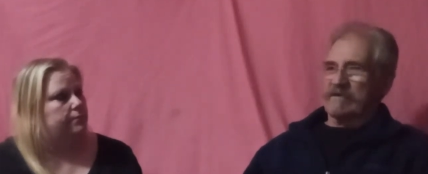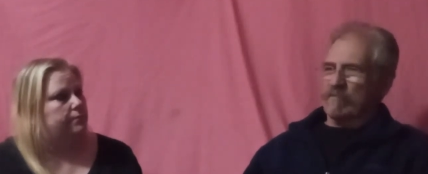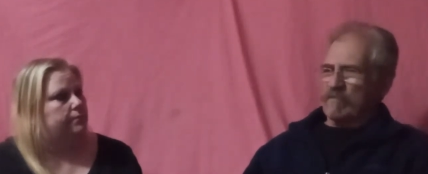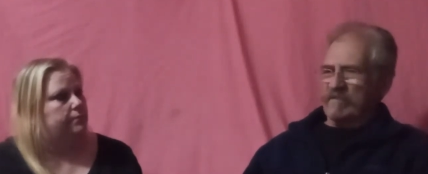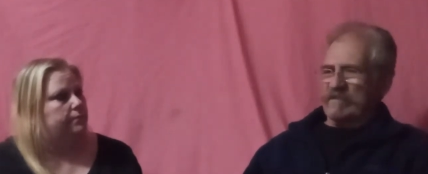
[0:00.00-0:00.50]
Speaker 1: oh,
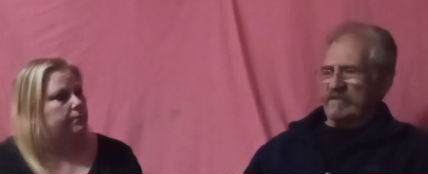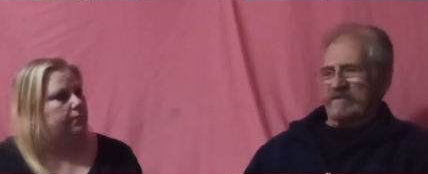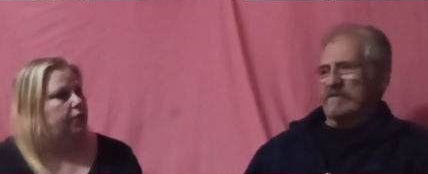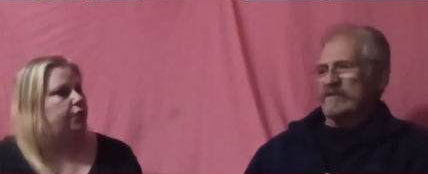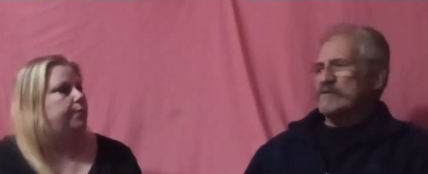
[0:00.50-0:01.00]

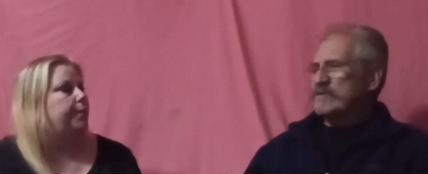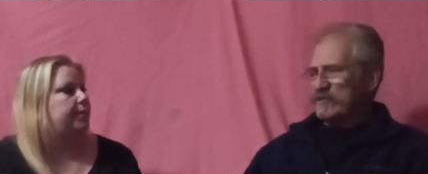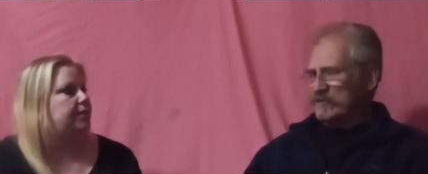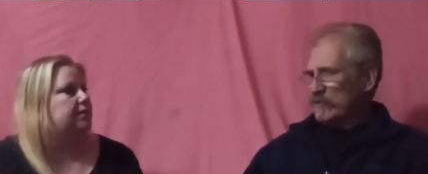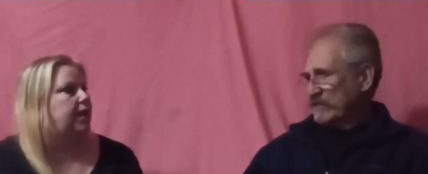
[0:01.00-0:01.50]
Speaker 2: Do you
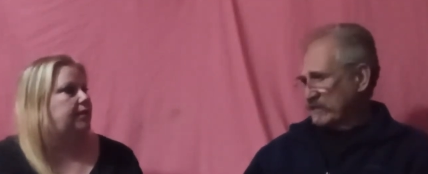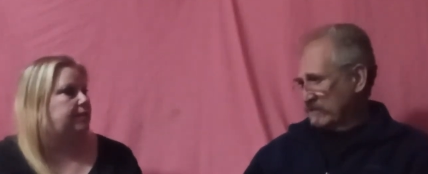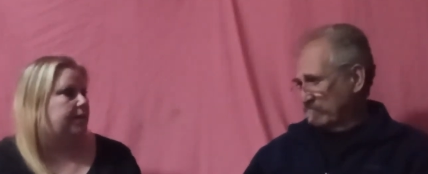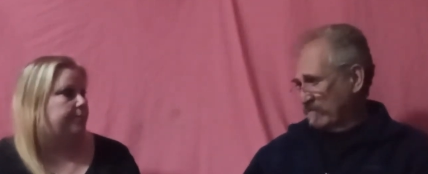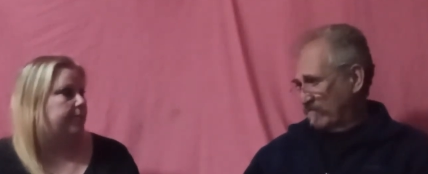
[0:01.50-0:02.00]
remember you're going to
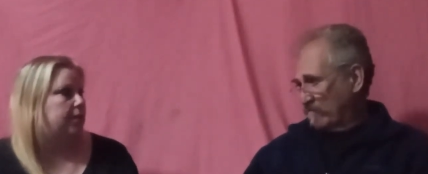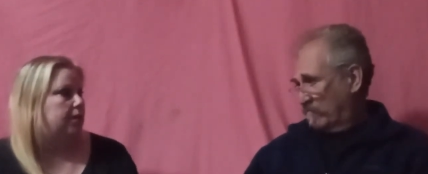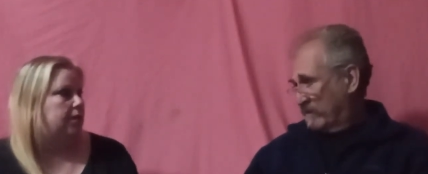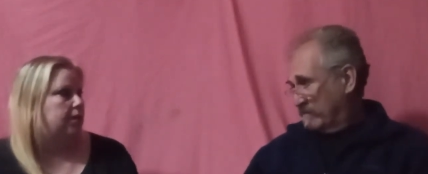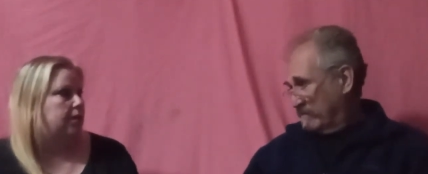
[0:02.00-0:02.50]
get name? me for
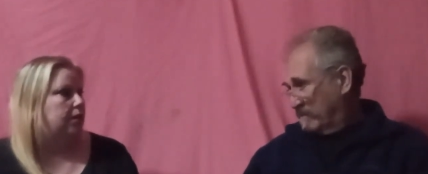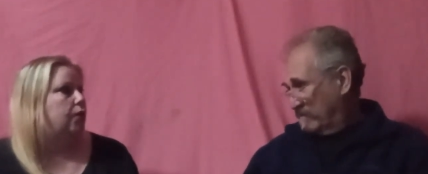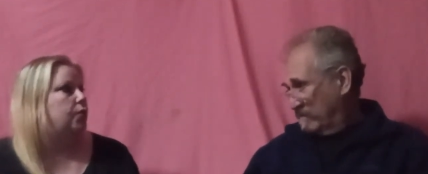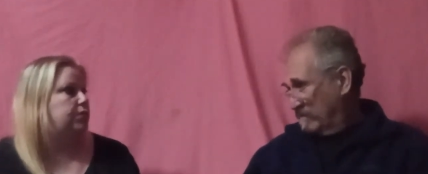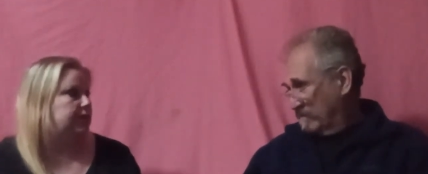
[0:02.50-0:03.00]
what?
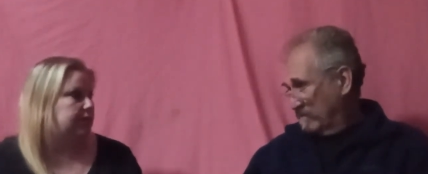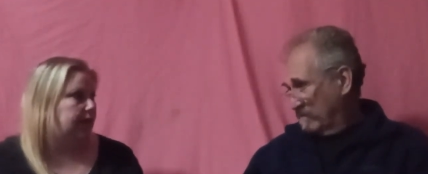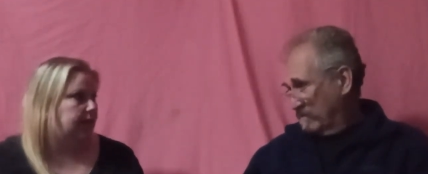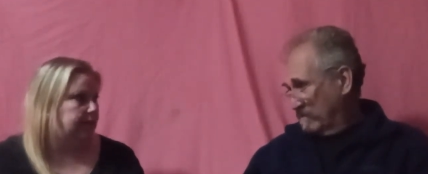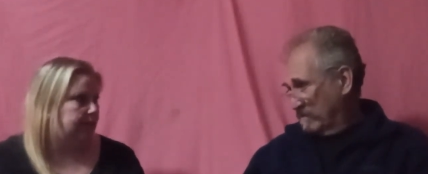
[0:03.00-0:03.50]
Who's this
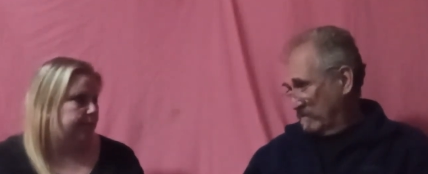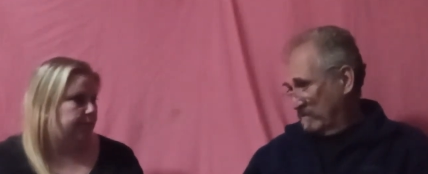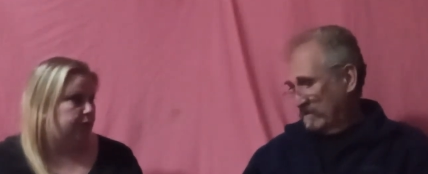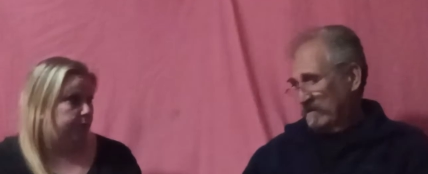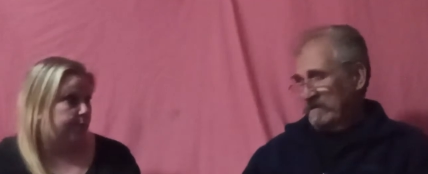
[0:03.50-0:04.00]
guy's
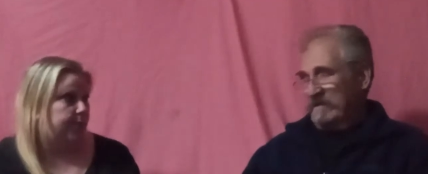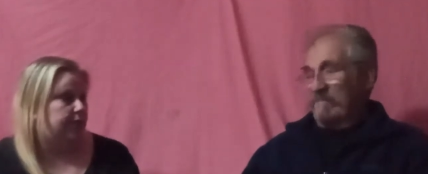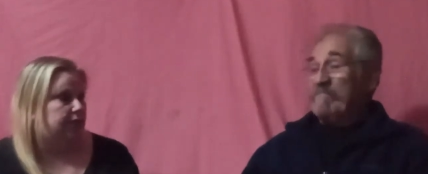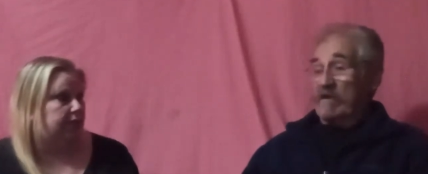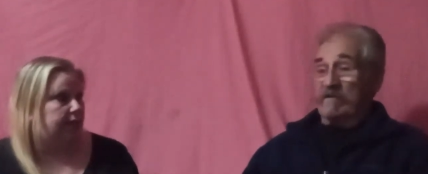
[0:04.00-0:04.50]
name? Do you remember
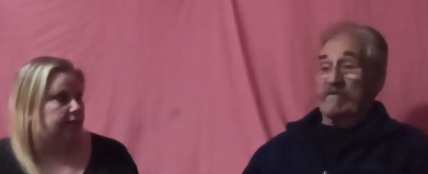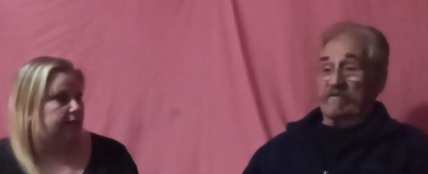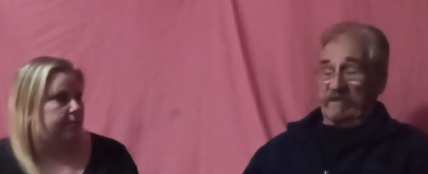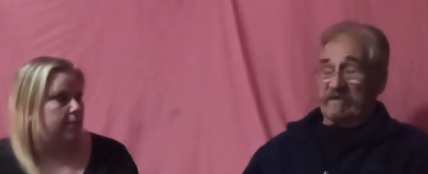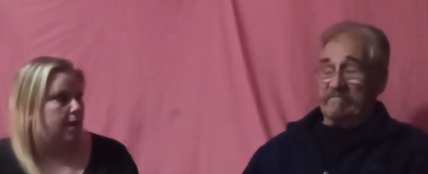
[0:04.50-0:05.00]
this guy's oh,
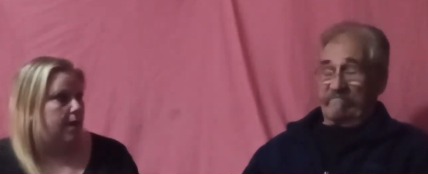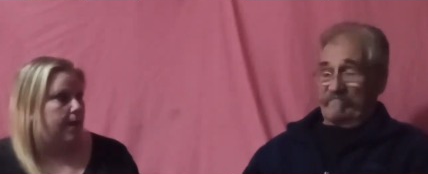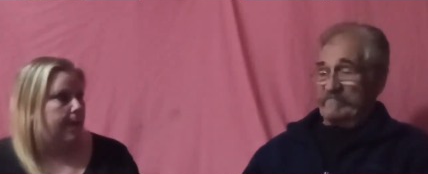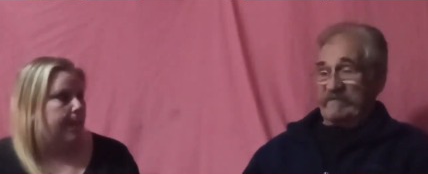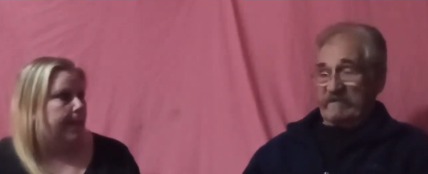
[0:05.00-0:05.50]
name? Oh, yeah.
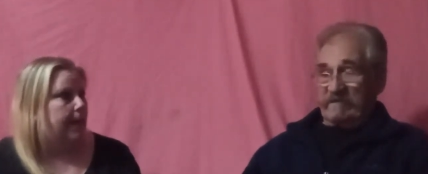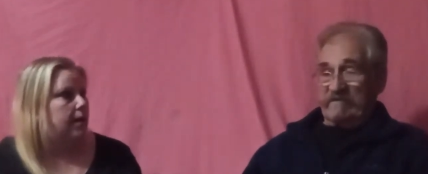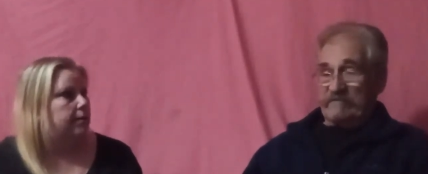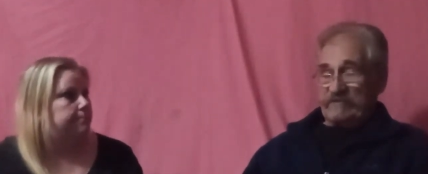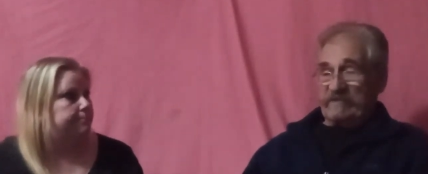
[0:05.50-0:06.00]
Speaker 1: That guy
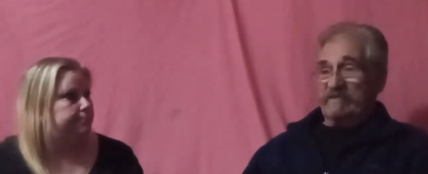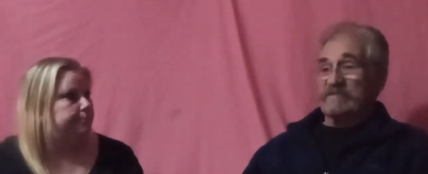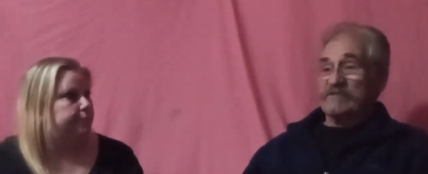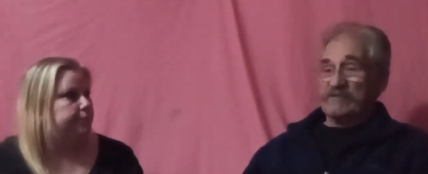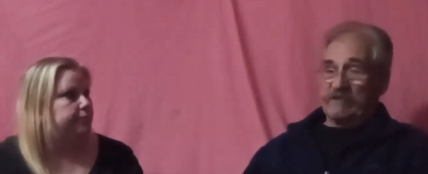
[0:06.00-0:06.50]
was,
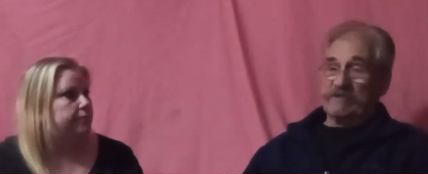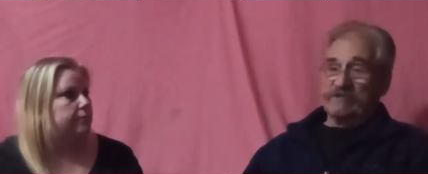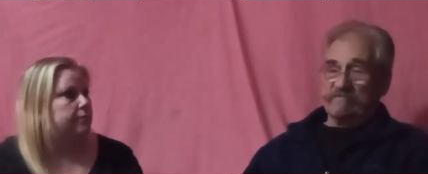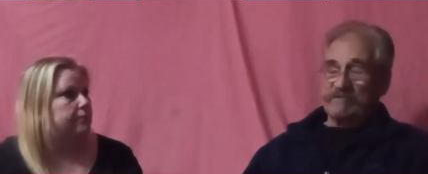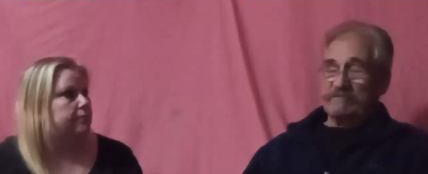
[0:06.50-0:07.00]
the
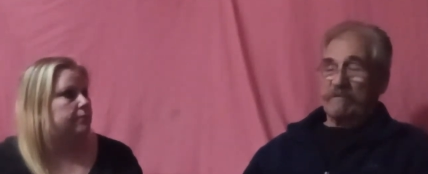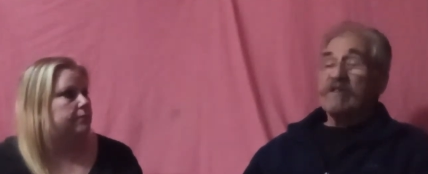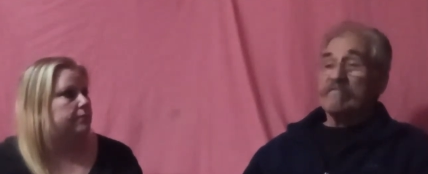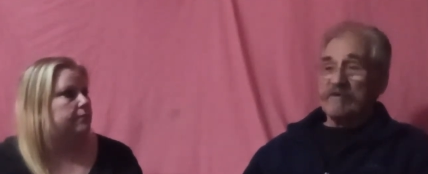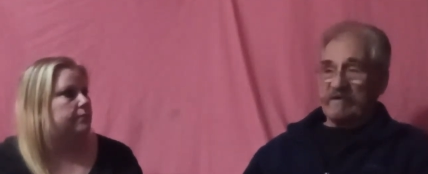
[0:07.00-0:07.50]
sergeant was
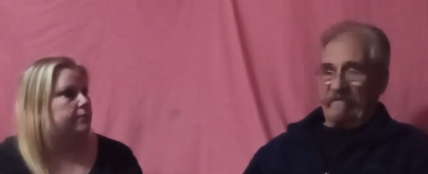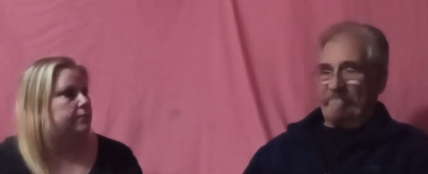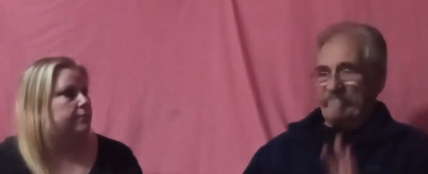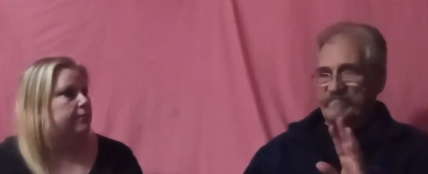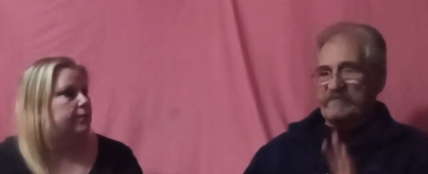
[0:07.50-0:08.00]
Plummer.
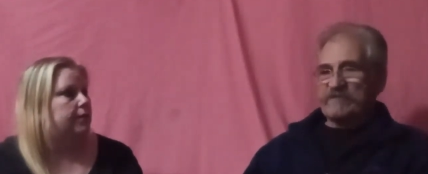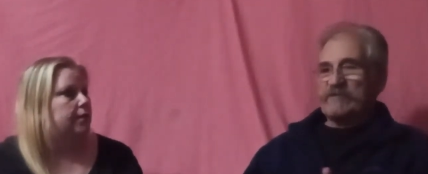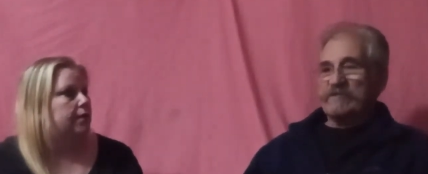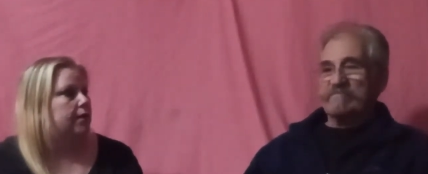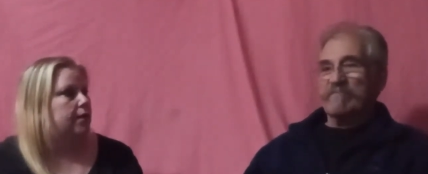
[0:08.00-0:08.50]

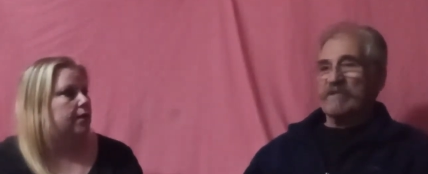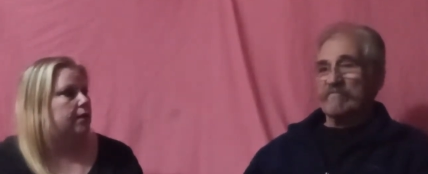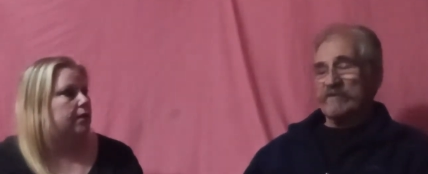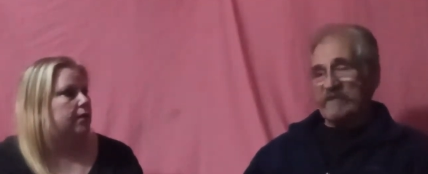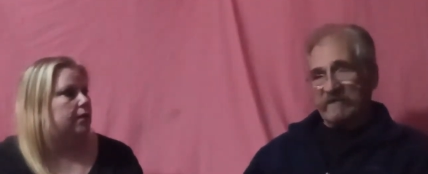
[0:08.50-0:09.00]
Sergeant
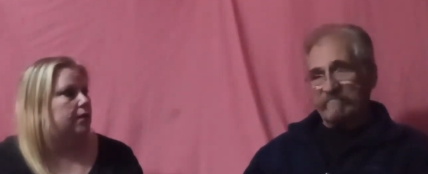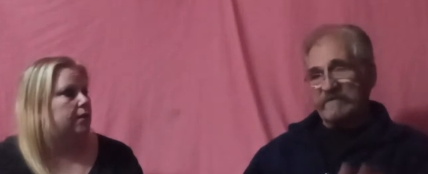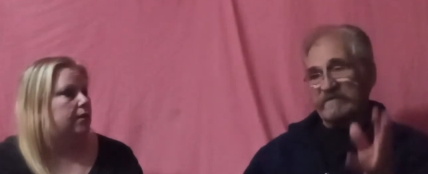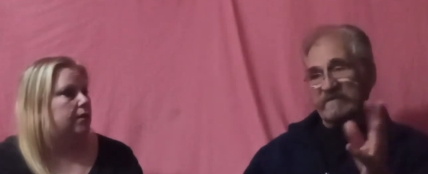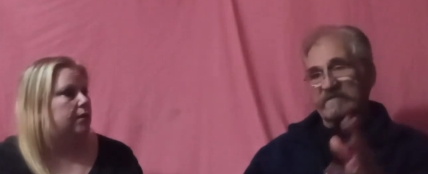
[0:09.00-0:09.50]
Plummer. And I'd
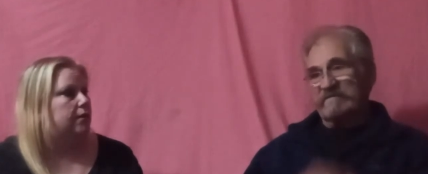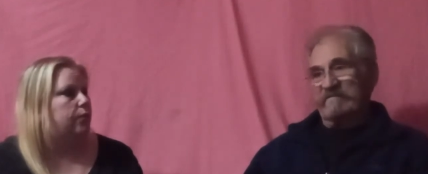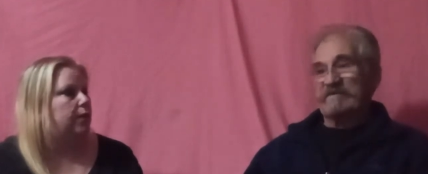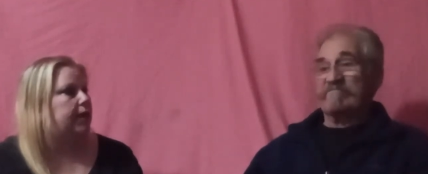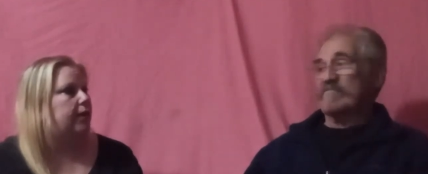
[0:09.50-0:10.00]
been
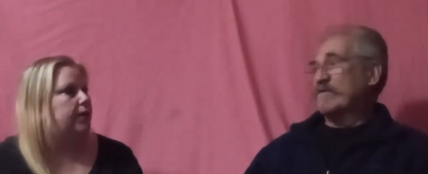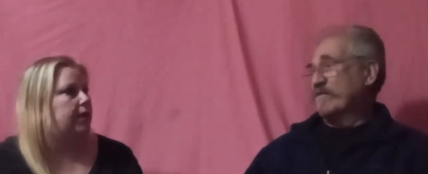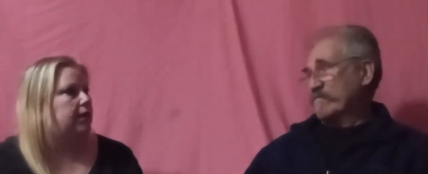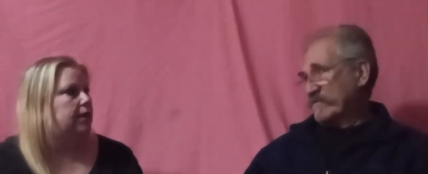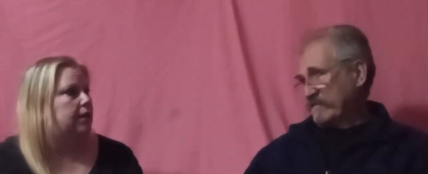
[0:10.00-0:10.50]
what involved
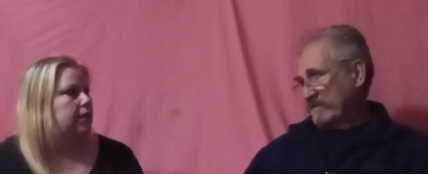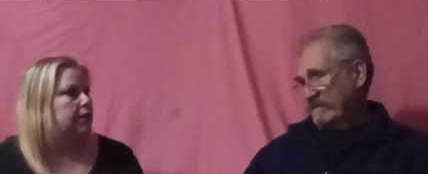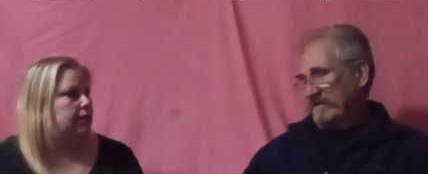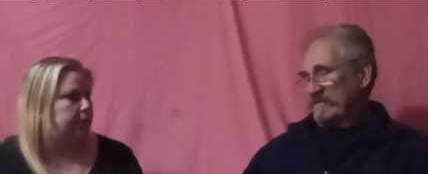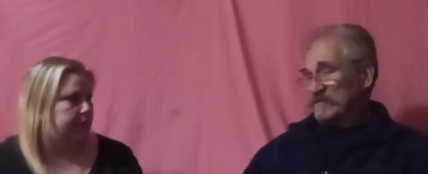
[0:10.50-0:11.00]
county? with
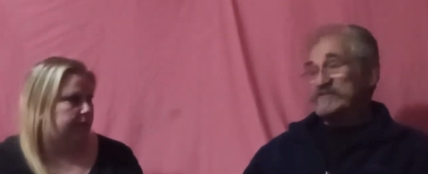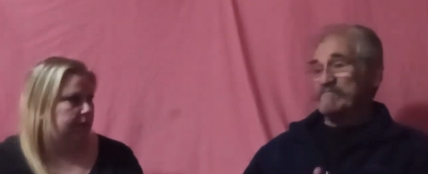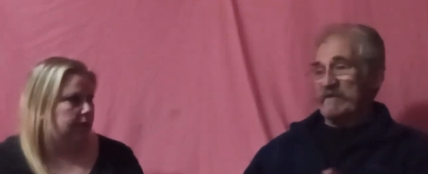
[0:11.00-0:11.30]
this is